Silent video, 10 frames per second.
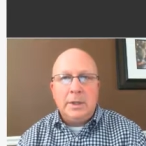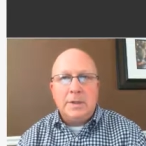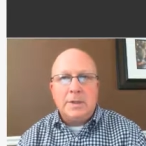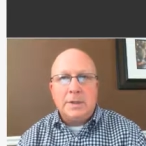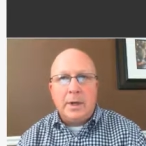
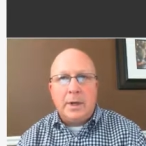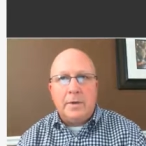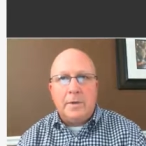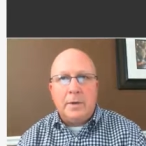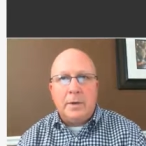It's
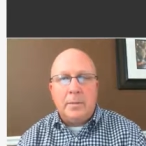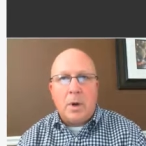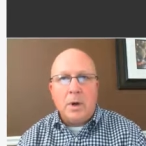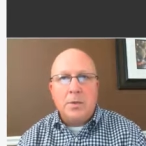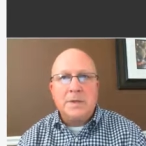got
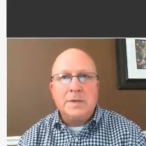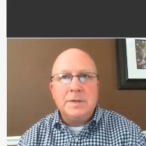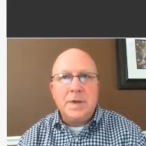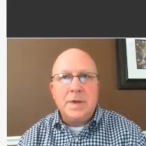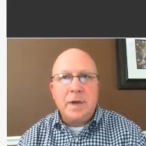arteries
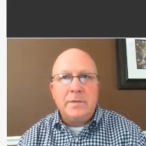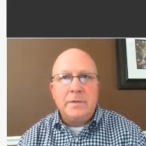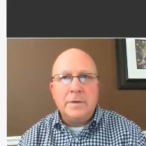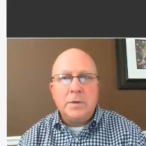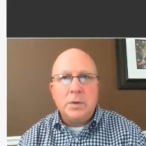inside of
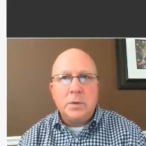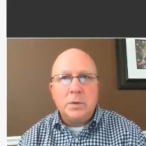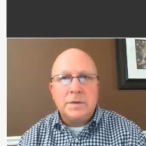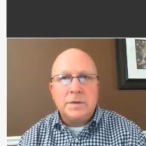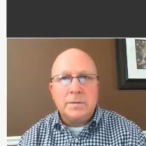it, so